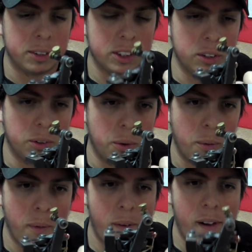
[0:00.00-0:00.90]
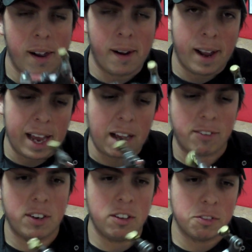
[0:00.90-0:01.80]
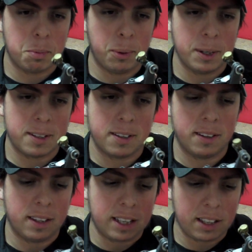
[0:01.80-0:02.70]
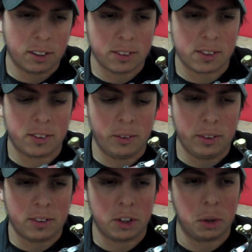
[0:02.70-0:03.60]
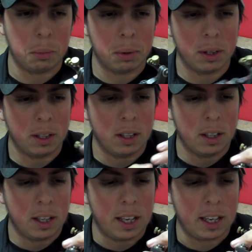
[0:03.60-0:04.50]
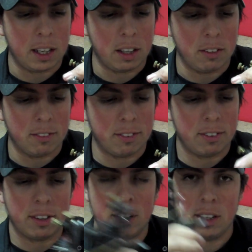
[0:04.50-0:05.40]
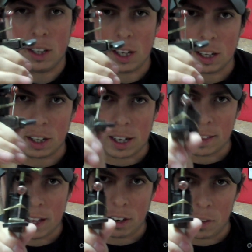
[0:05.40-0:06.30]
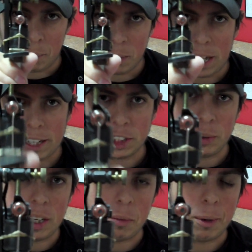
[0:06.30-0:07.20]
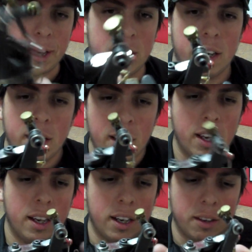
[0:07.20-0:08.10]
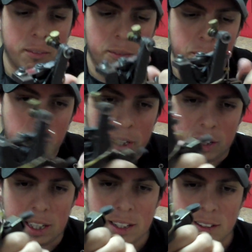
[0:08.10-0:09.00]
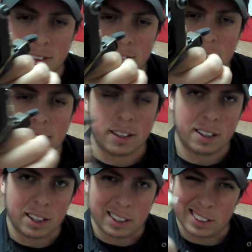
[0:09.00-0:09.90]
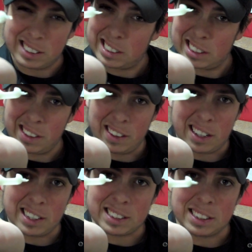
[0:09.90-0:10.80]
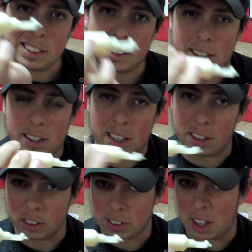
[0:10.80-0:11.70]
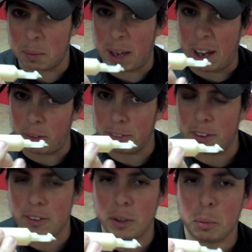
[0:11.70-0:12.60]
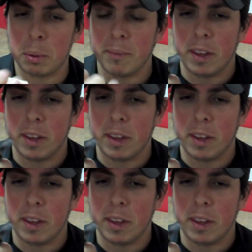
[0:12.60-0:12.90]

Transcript: So after you've put the needles through the tube and you've got that on the actuating bar, what you need to set is the distance that the needles come out of the tube.